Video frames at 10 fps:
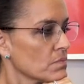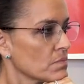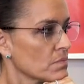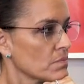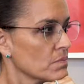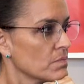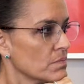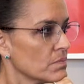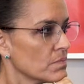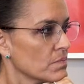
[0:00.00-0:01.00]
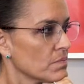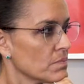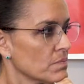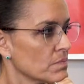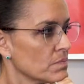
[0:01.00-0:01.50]

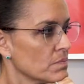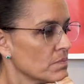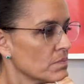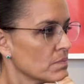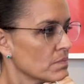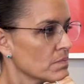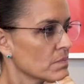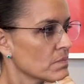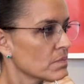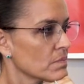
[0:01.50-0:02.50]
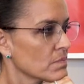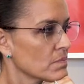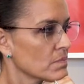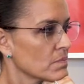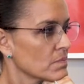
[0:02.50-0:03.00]

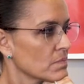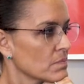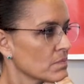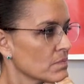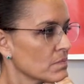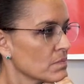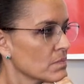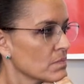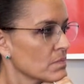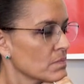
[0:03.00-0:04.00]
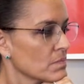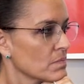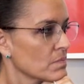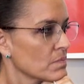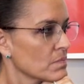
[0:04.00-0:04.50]

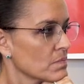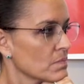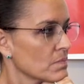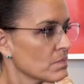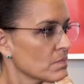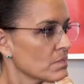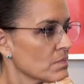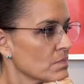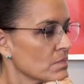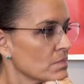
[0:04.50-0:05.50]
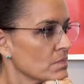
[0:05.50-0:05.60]
The person shown says nothing.